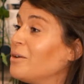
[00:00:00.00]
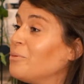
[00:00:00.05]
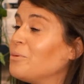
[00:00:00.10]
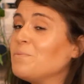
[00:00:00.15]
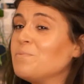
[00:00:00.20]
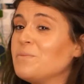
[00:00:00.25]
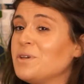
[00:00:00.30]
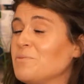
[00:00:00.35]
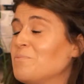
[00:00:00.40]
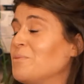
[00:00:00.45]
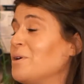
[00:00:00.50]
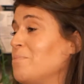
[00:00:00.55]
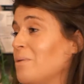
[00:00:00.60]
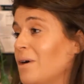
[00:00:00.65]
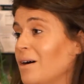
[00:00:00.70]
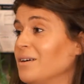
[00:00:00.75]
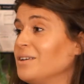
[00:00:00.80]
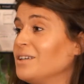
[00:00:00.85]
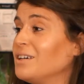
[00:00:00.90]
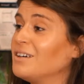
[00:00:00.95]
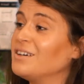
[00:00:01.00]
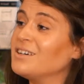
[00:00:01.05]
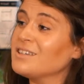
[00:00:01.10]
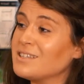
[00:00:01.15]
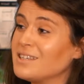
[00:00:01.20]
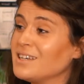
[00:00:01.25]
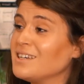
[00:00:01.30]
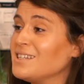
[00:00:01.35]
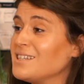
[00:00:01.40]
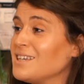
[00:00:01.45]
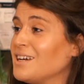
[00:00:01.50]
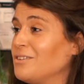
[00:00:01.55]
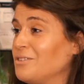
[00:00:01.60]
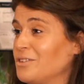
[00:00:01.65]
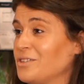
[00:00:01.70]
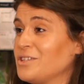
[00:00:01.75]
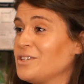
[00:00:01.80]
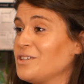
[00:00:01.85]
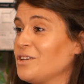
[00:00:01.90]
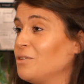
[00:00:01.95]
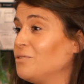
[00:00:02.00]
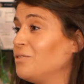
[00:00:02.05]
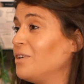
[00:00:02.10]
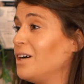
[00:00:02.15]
when me and my partner are sitting down on the sofa